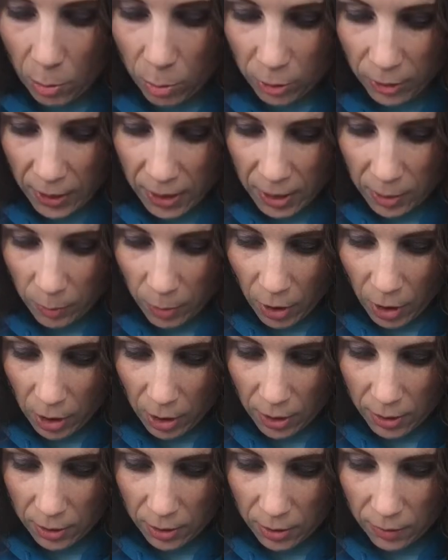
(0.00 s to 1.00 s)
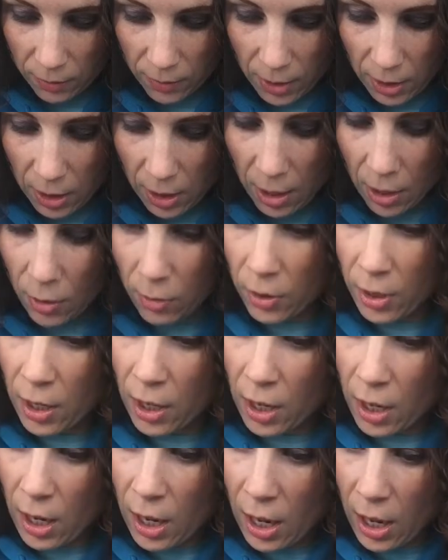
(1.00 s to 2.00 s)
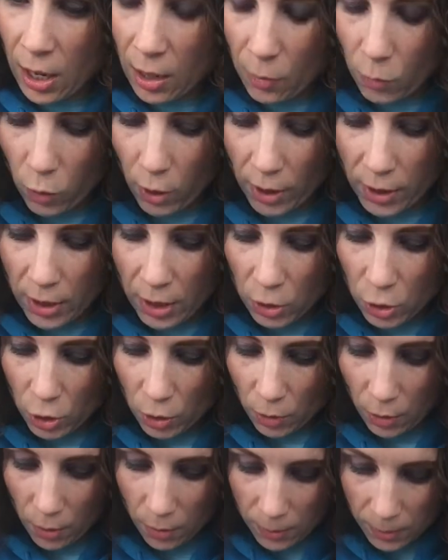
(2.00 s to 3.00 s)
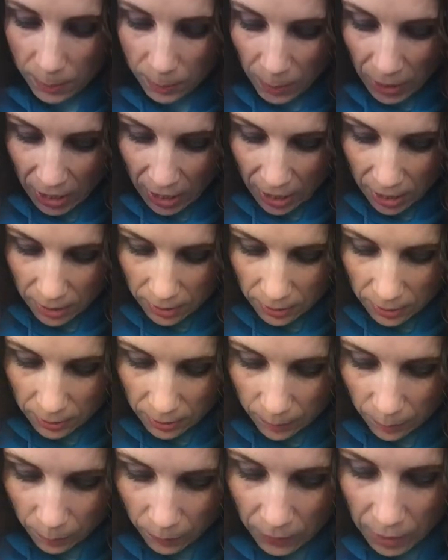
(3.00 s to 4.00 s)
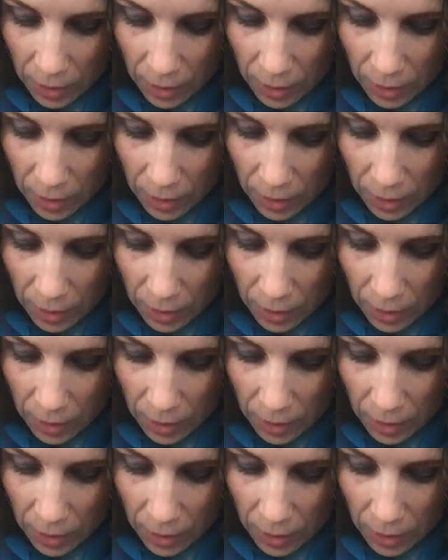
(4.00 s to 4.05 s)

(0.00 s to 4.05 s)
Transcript: Please pause the video and work at your own pace